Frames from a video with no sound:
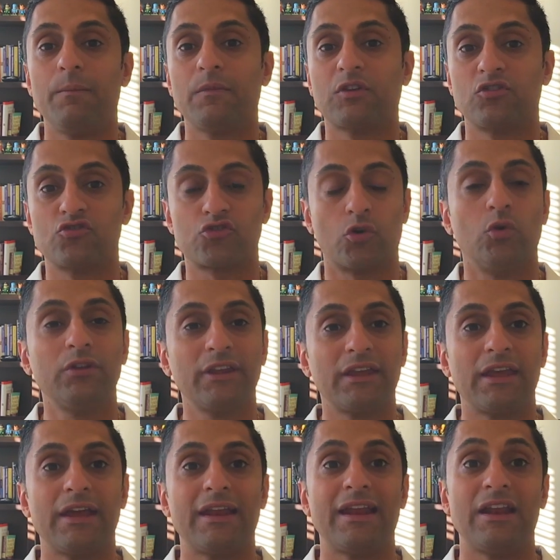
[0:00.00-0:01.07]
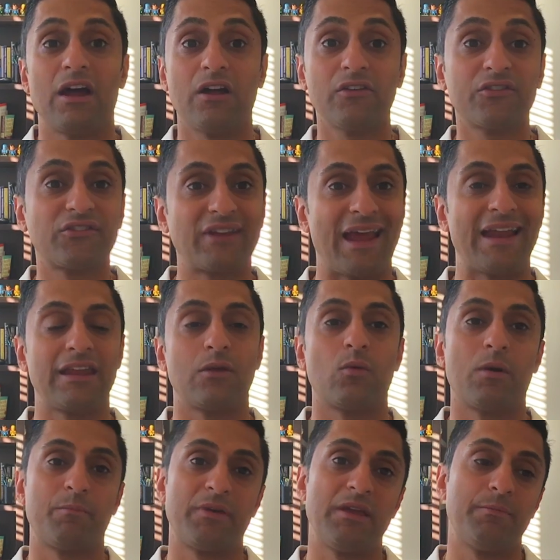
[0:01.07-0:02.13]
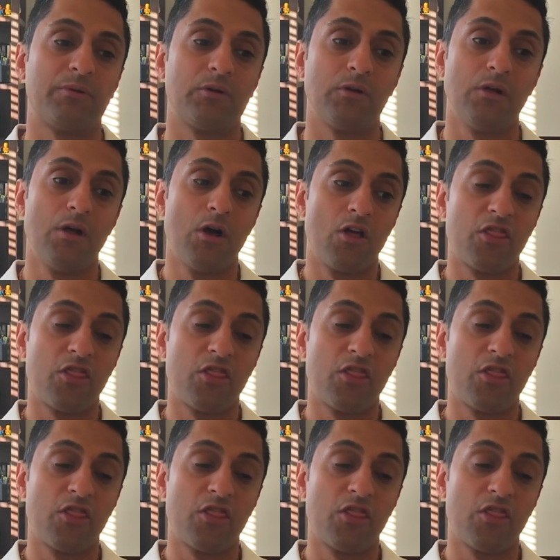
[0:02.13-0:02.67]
controlling it and understanding what people